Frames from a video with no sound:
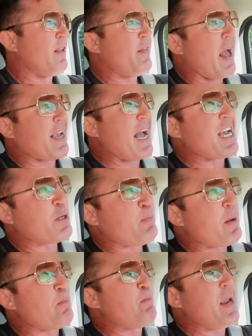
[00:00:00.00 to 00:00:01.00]
That guy's
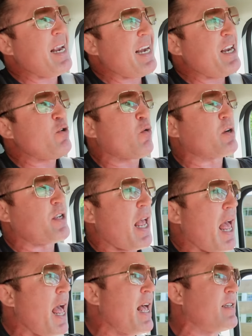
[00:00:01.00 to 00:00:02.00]
been beating your
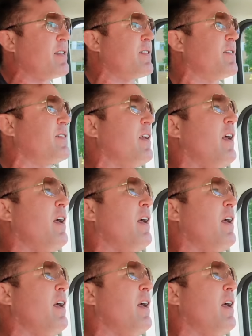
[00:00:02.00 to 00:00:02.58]
tests.